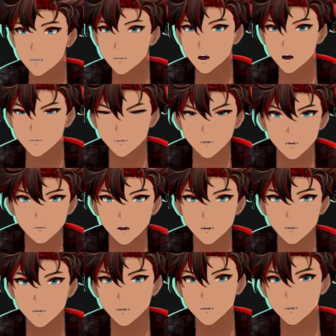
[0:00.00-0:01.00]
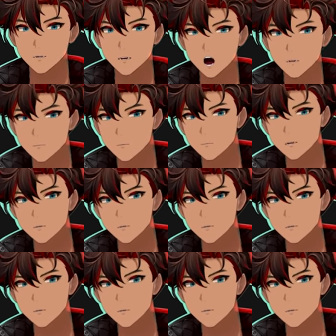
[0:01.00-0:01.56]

Like, they're trying to just stop them in